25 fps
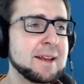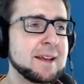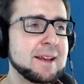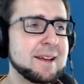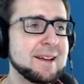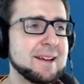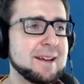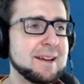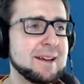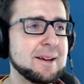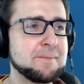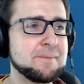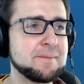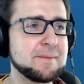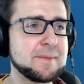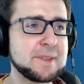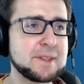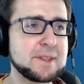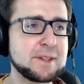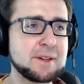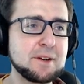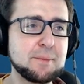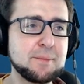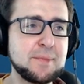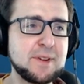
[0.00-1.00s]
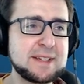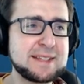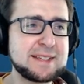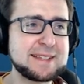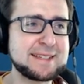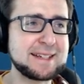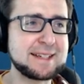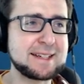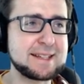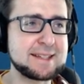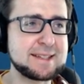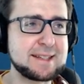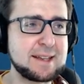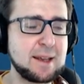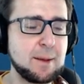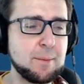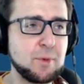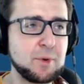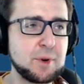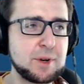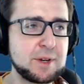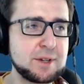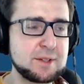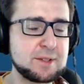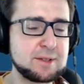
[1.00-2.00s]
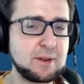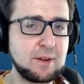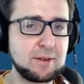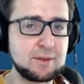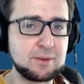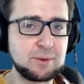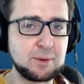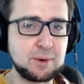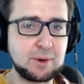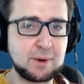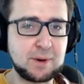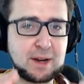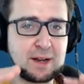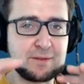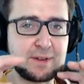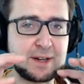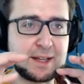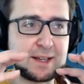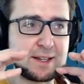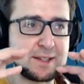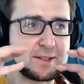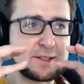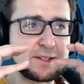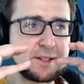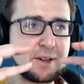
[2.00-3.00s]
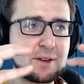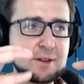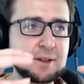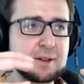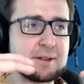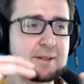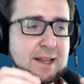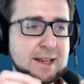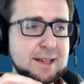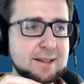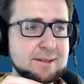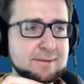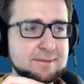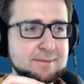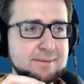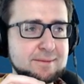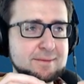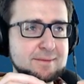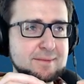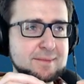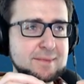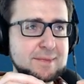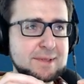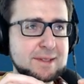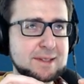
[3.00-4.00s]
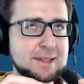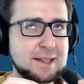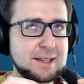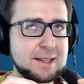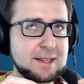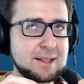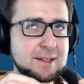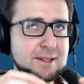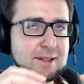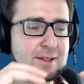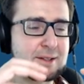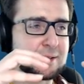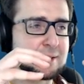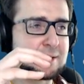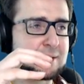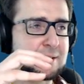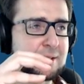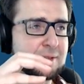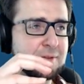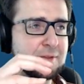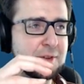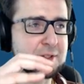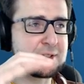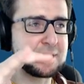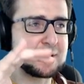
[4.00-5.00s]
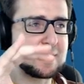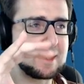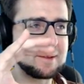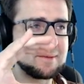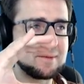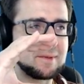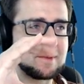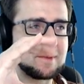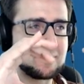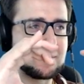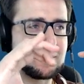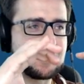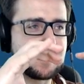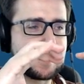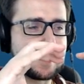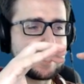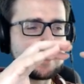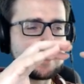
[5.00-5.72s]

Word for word: Um, they're basically the same, whereas you, you have like a start, like in the first time thing